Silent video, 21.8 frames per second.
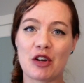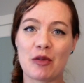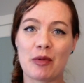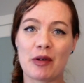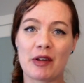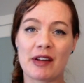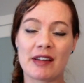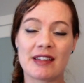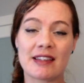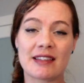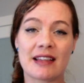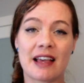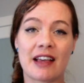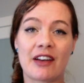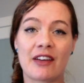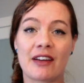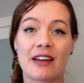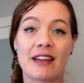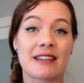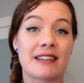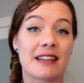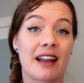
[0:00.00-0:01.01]
about a designer
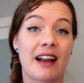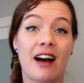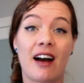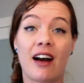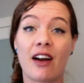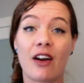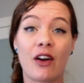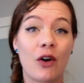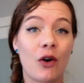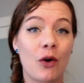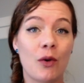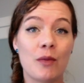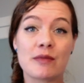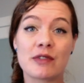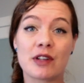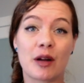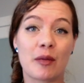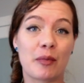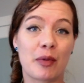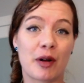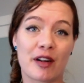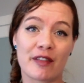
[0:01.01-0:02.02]
is that our homes
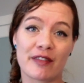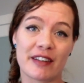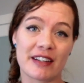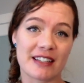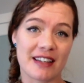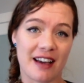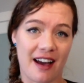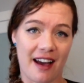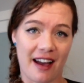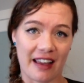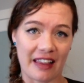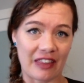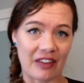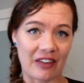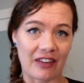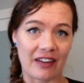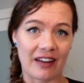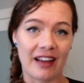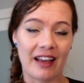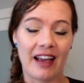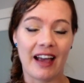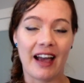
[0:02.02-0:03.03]
aren't perfect
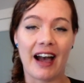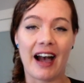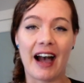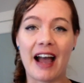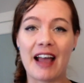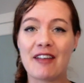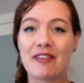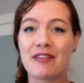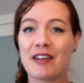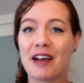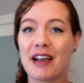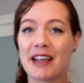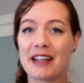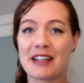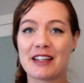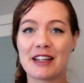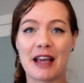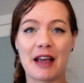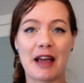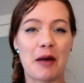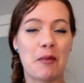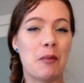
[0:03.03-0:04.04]
either. I
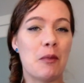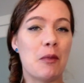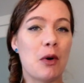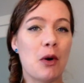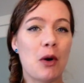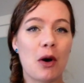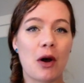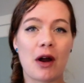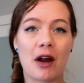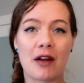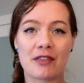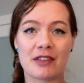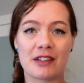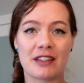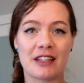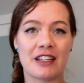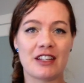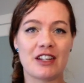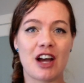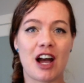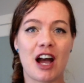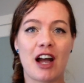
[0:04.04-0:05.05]
find more often
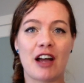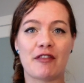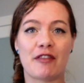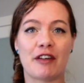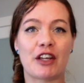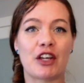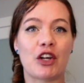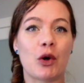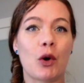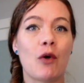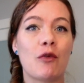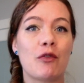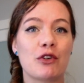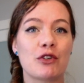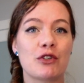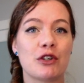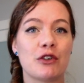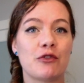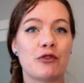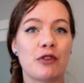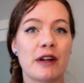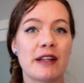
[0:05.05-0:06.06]
than not, if I go over
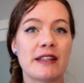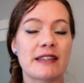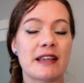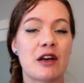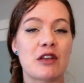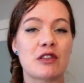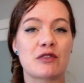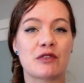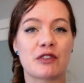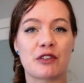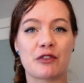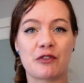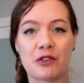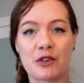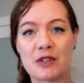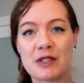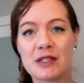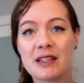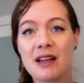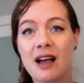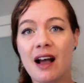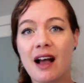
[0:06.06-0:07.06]
to a friend's house for the
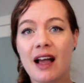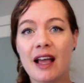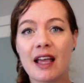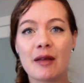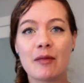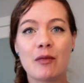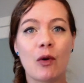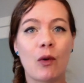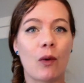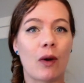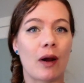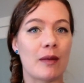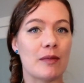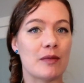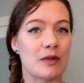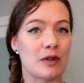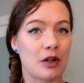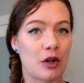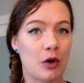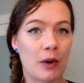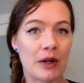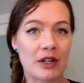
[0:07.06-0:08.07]
first time or I'm
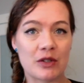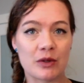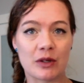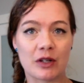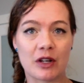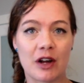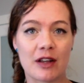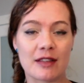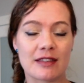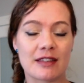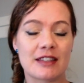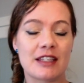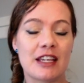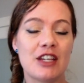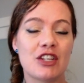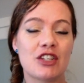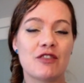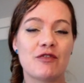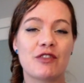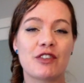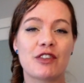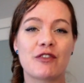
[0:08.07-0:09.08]
going to a
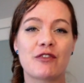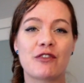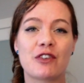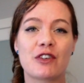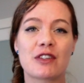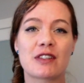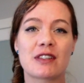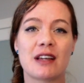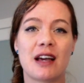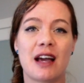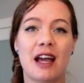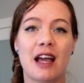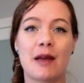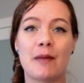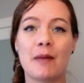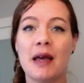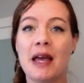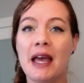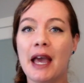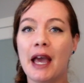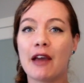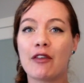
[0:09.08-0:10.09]
consultation for the first time,
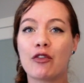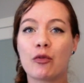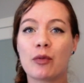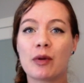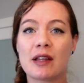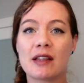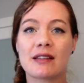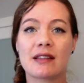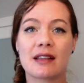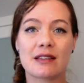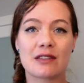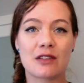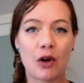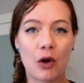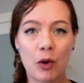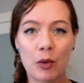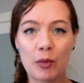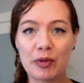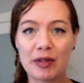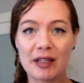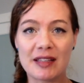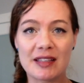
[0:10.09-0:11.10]
everybody says,
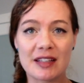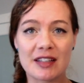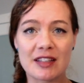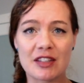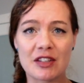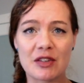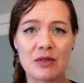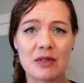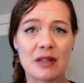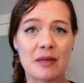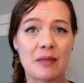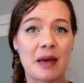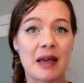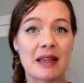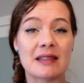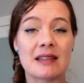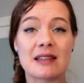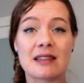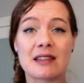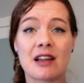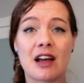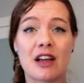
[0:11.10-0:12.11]
oh, please excuse the mess.
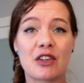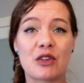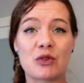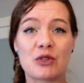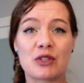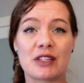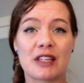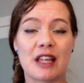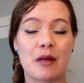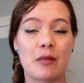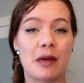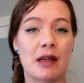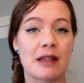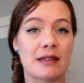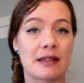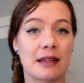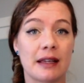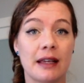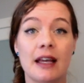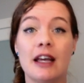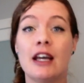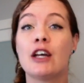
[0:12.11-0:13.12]
It's not usually that
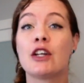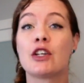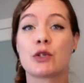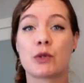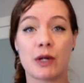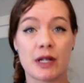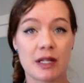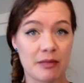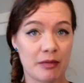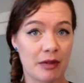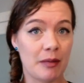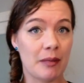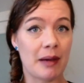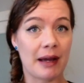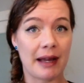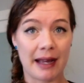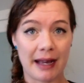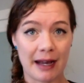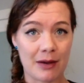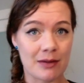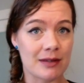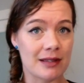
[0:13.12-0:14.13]
messy. Trust me,
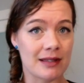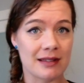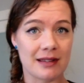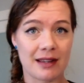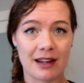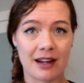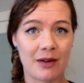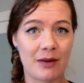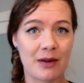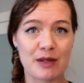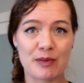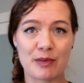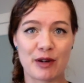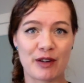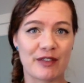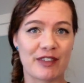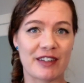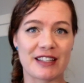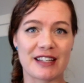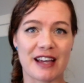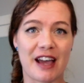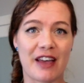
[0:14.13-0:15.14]
my house is not always
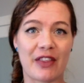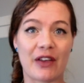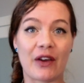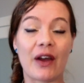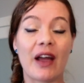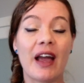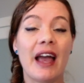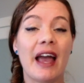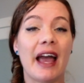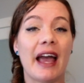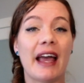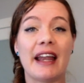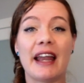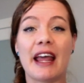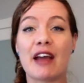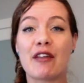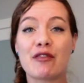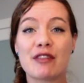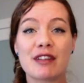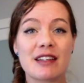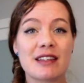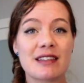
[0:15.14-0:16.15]
perfect either. And
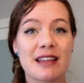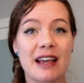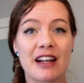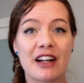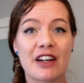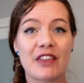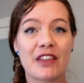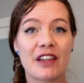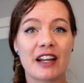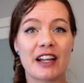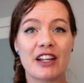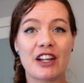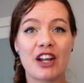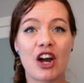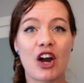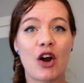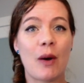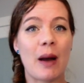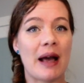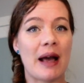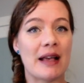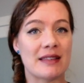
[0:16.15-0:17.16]
every designer that I
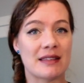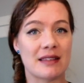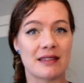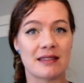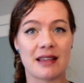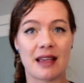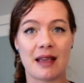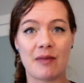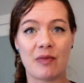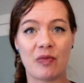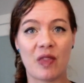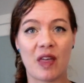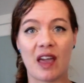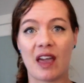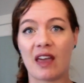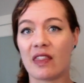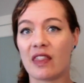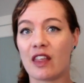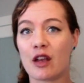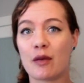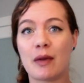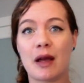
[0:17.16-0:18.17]
know has the same thing.
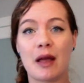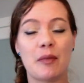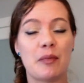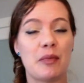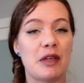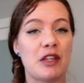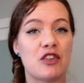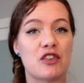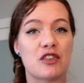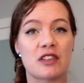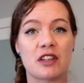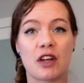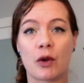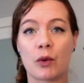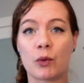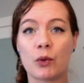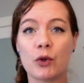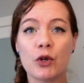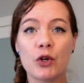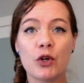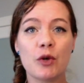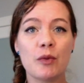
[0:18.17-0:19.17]
There might be just a
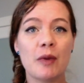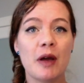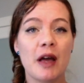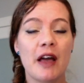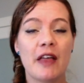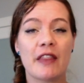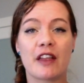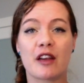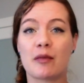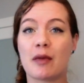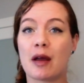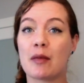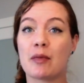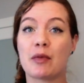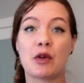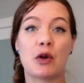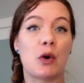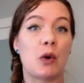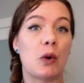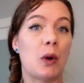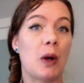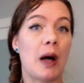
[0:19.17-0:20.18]
room, there might be
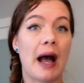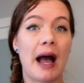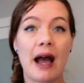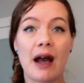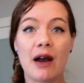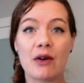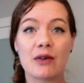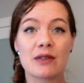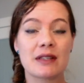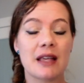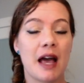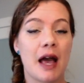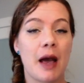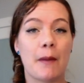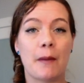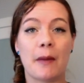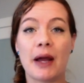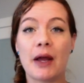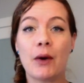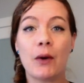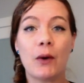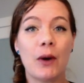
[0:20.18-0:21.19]
a whole house.
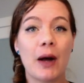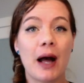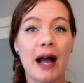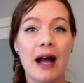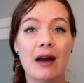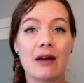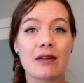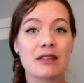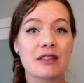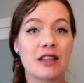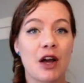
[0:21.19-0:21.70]
My whole house